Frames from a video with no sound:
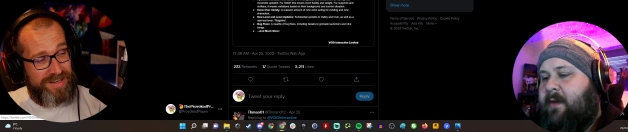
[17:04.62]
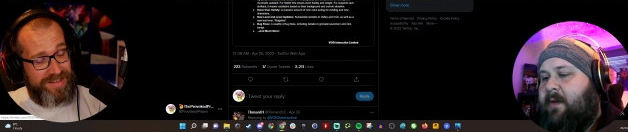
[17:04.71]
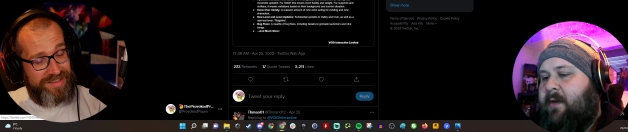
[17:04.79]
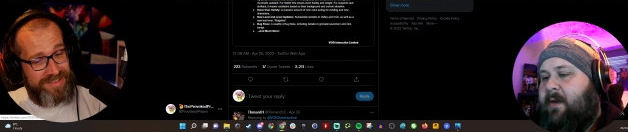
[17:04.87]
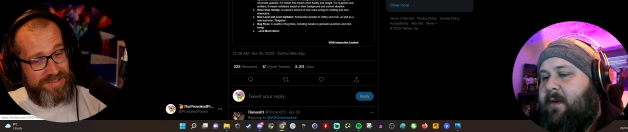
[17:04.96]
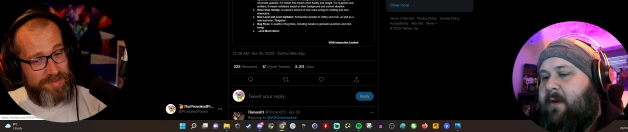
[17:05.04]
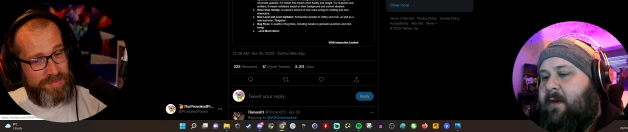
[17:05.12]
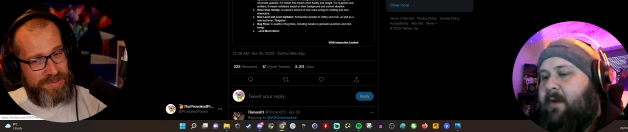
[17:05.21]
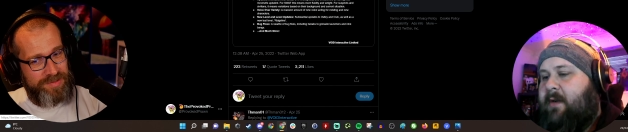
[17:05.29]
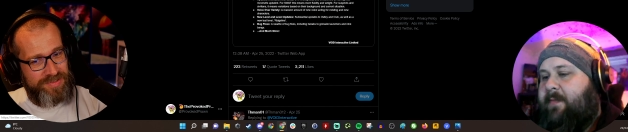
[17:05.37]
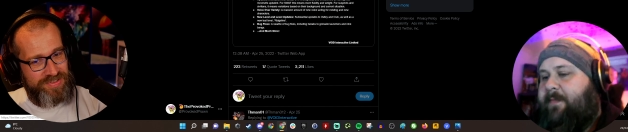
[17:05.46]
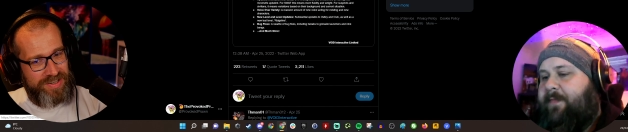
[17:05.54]
Speaker 1: this on the
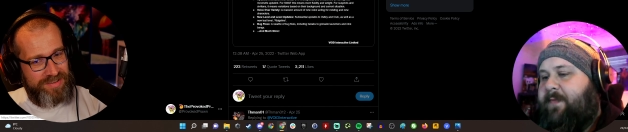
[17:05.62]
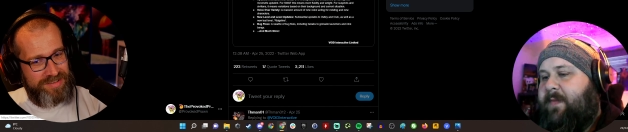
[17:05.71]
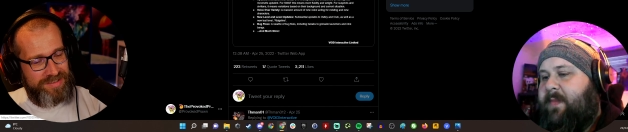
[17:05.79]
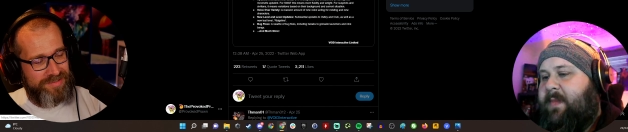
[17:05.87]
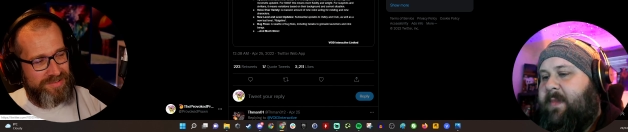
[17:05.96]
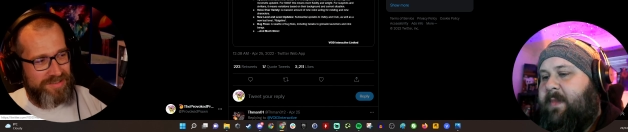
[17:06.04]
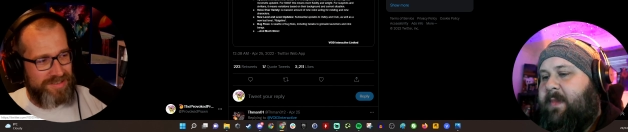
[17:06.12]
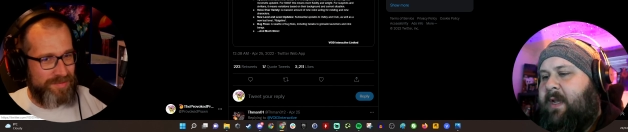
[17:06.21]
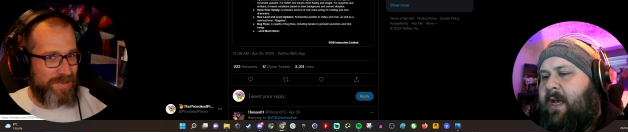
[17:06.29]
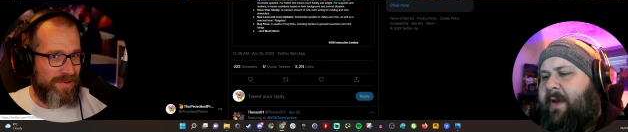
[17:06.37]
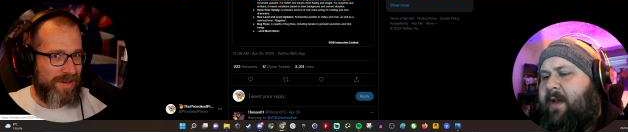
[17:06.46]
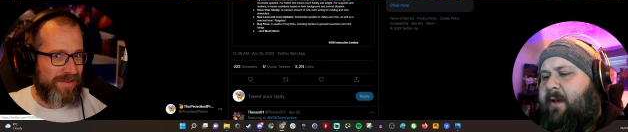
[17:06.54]
Pews channel, so if you're not
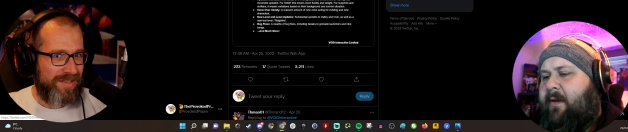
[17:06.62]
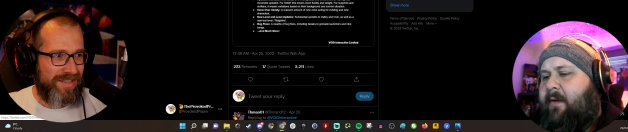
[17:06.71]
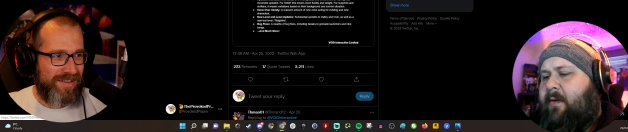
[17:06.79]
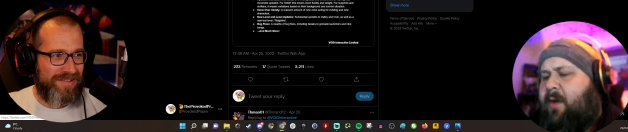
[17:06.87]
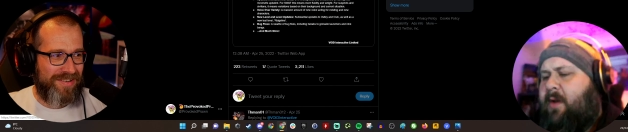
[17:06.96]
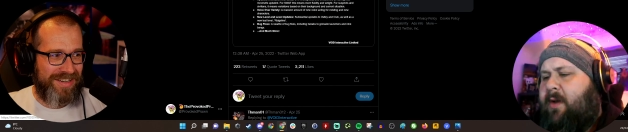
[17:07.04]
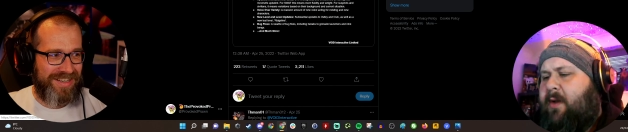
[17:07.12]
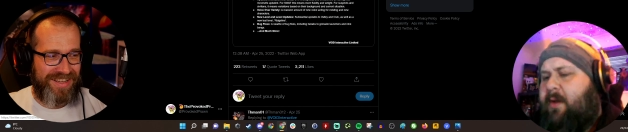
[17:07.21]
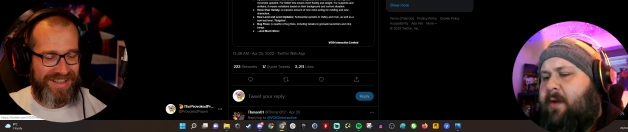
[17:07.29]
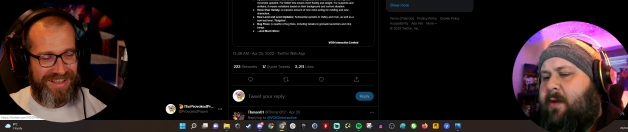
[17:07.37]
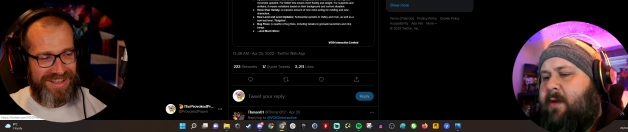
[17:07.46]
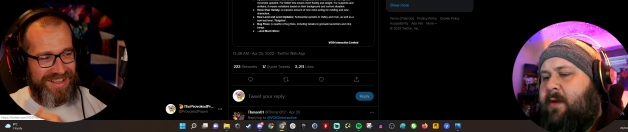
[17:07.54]
subscribed yeah, to that already,
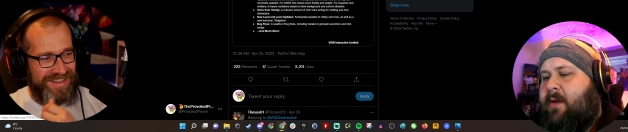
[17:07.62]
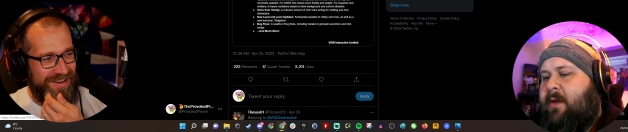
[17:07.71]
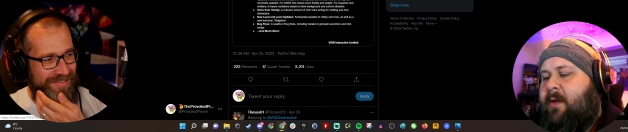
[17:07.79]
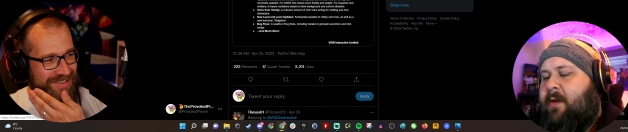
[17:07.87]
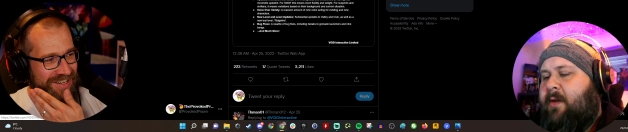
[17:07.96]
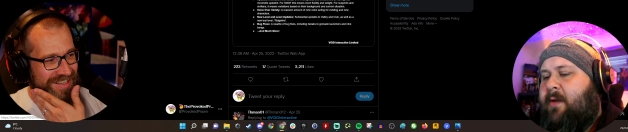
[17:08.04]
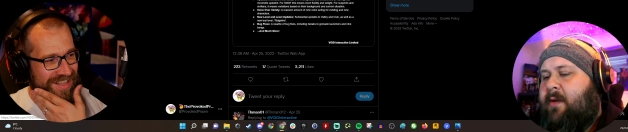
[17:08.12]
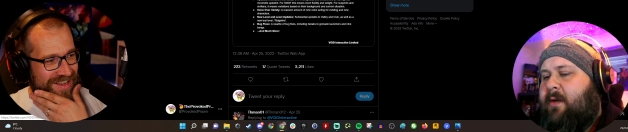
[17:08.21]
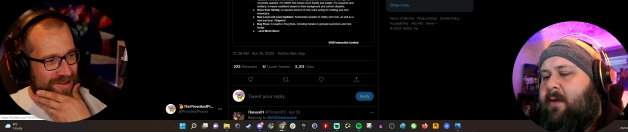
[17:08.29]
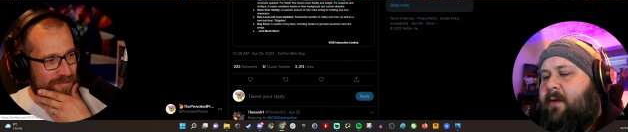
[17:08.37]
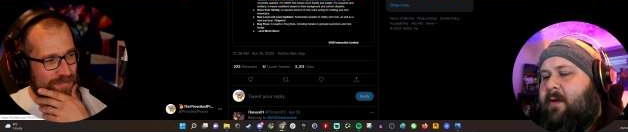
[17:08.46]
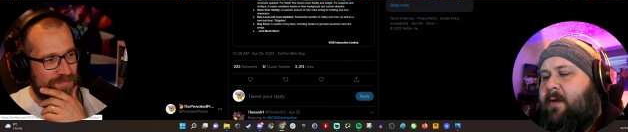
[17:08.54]
come and check that
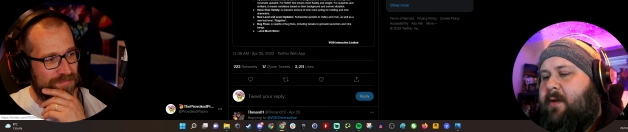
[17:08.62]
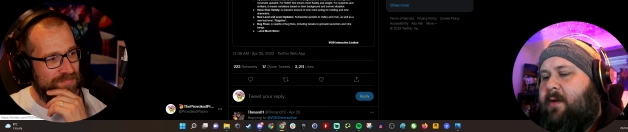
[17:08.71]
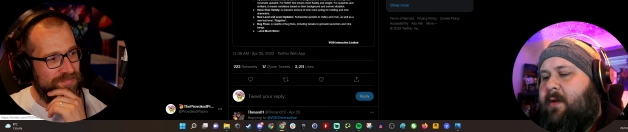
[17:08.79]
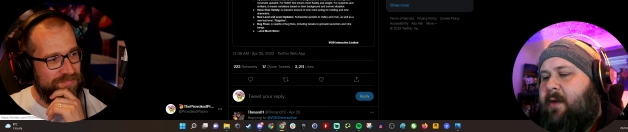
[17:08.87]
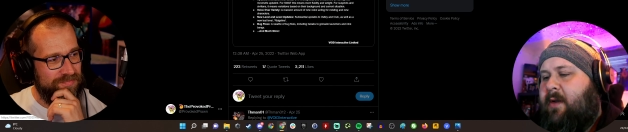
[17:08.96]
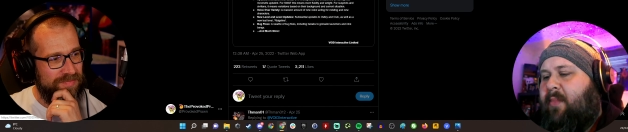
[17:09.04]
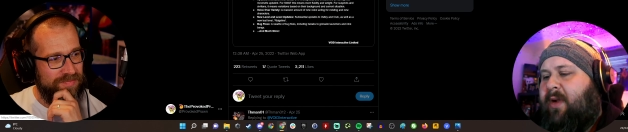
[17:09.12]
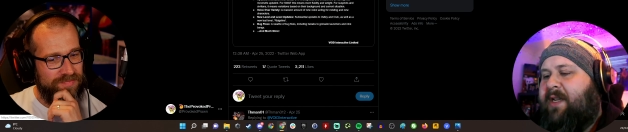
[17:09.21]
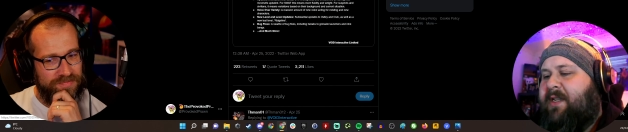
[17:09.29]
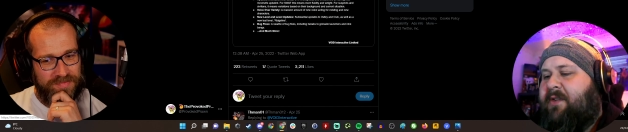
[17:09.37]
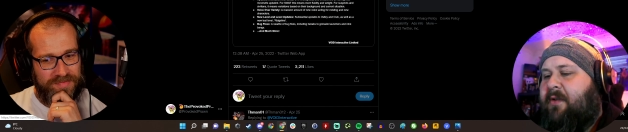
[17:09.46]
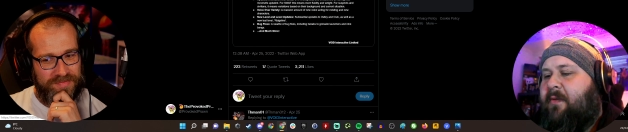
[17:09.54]
out
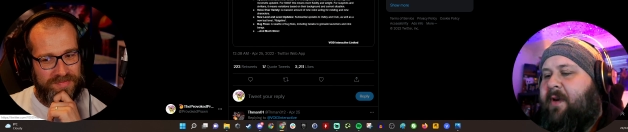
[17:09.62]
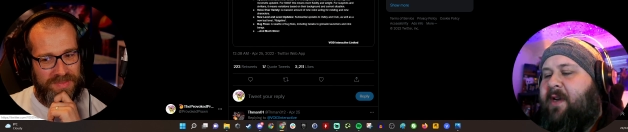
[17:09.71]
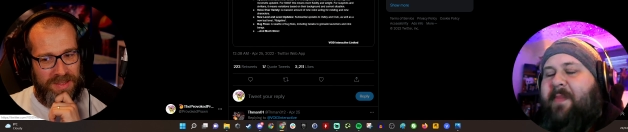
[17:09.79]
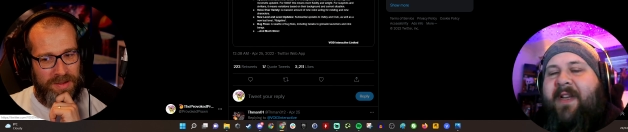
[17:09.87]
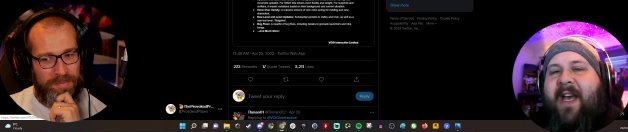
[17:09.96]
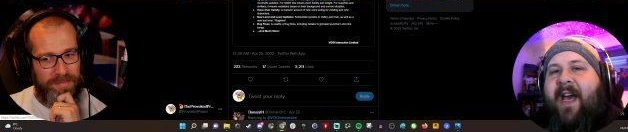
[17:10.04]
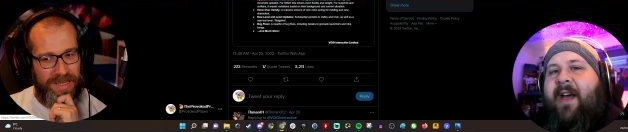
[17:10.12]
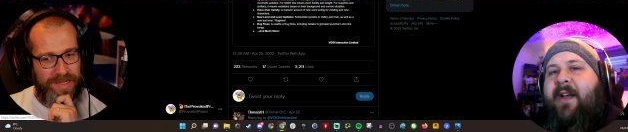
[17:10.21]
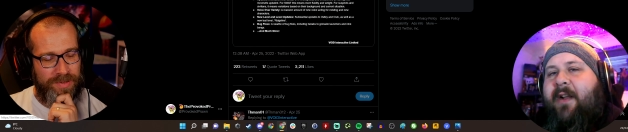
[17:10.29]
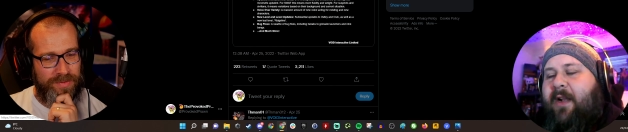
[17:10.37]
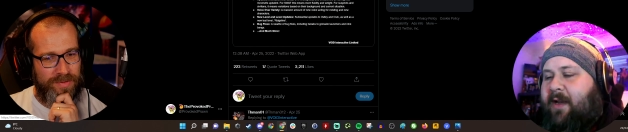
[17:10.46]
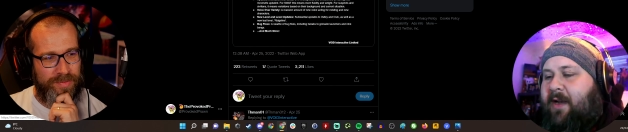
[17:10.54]
Speaker 2: plays a strong word, but yeah.
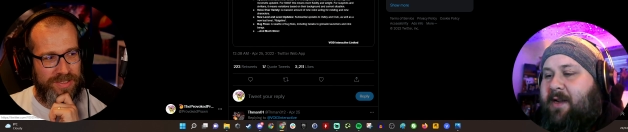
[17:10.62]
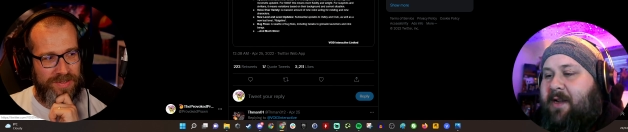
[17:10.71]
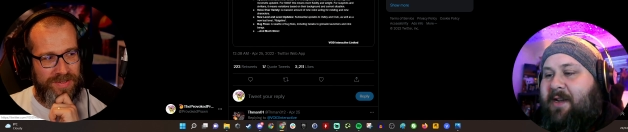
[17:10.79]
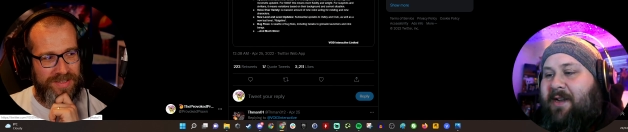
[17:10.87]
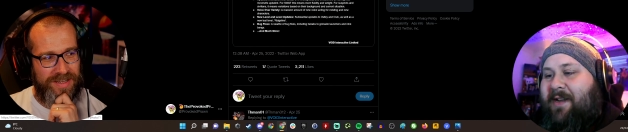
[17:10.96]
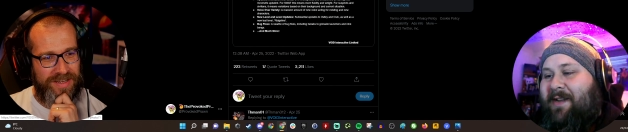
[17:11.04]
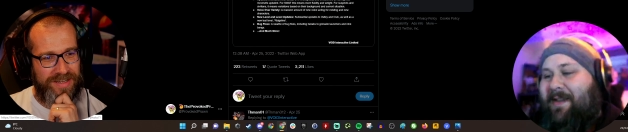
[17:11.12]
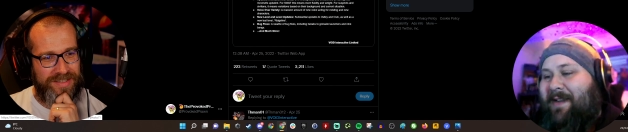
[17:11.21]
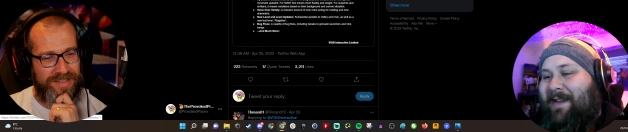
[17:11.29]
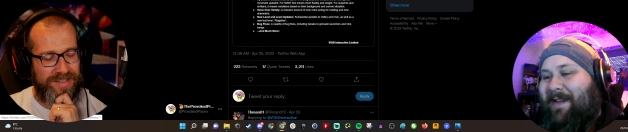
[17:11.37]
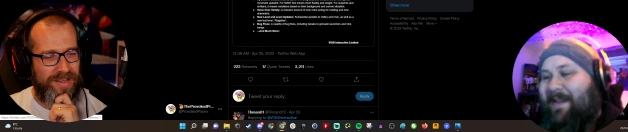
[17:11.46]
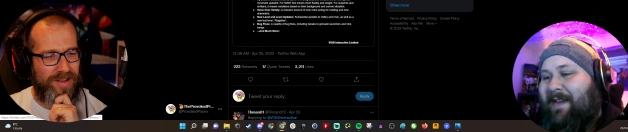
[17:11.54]
Maybe
Speaker 1: we'll be doing that
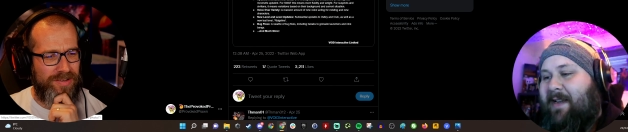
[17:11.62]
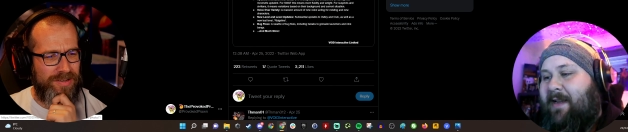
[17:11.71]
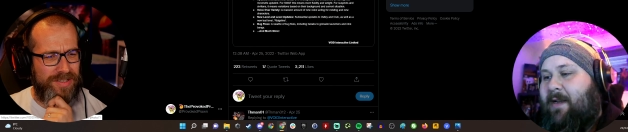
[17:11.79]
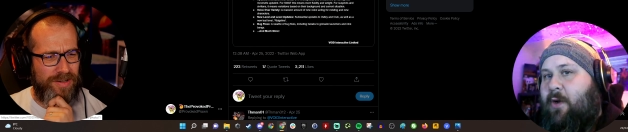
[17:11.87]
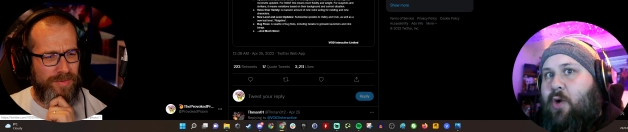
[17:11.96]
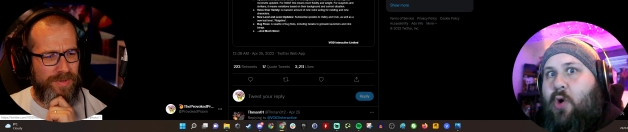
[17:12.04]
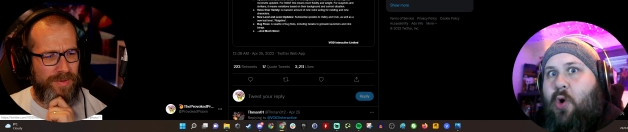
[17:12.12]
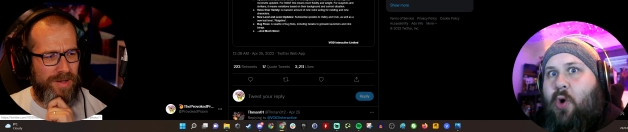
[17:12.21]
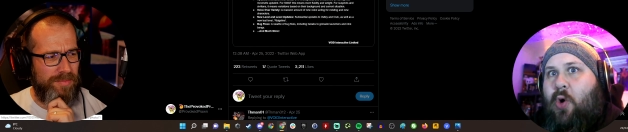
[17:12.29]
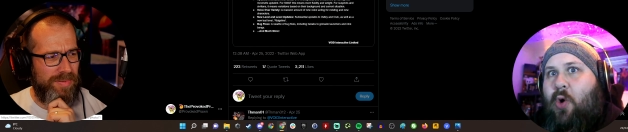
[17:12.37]
later. Yeah, I got told we weren't Ooh.